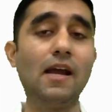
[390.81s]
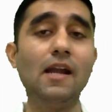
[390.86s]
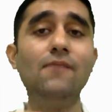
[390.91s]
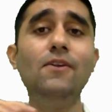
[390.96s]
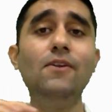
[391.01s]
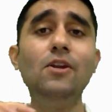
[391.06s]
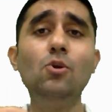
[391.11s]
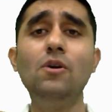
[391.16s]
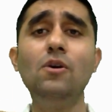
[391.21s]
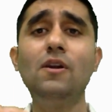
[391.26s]
And
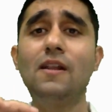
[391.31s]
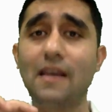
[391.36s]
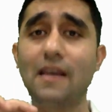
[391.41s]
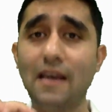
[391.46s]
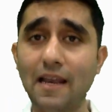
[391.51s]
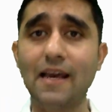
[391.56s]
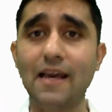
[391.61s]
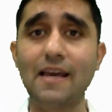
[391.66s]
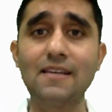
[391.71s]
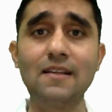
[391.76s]
we don't
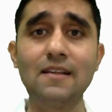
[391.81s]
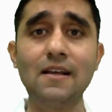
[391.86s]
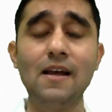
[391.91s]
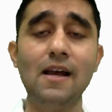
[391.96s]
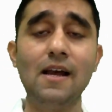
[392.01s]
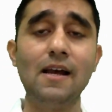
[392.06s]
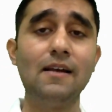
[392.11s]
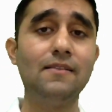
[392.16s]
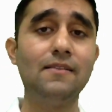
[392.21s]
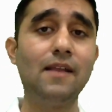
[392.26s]
realize
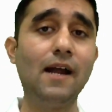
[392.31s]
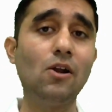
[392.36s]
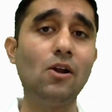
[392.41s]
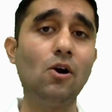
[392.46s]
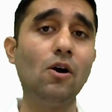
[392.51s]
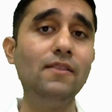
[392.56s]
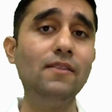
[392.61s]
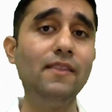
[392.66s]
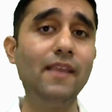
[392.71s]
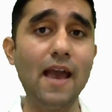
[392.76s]
that
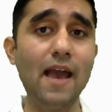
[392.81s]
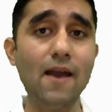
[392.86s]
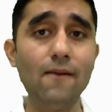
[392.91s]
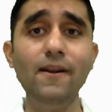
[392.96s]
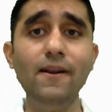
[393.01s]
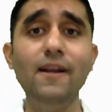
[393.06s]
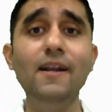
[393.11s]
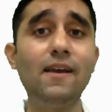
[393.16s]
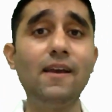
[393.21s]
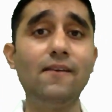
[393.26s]
on
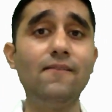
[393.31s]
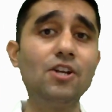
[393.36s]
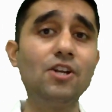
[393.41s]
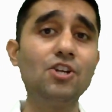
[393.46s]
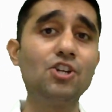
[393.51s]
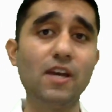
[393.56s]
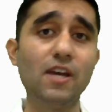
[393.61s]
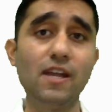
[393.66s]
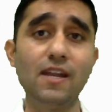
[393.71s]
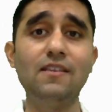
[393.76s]
every day, we are
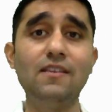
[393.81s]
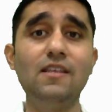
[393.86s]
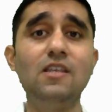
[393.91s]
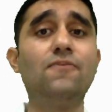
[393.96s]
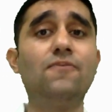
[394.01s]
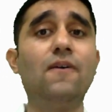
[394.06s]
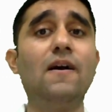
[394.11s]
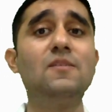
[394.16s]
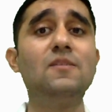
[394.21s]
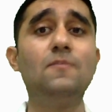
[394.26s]
sharing these
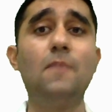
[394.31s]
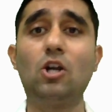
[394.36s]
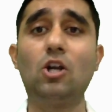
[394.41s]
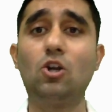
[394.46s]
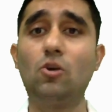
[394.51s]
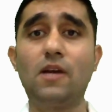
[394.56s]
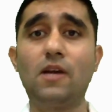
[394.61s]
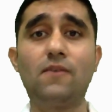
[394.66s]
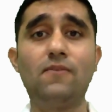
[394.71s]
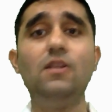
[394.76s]
files back
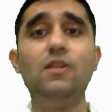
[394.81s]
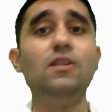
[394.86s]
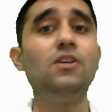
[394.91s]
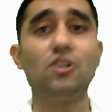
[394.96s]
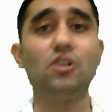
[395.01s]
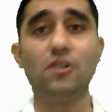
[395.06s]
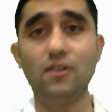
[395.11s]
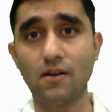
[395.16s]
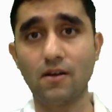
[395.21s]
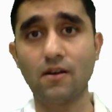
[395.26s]
to back with
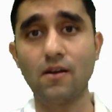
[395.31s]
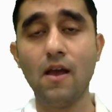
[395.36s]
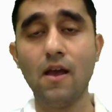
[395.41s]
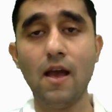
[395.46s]
each other.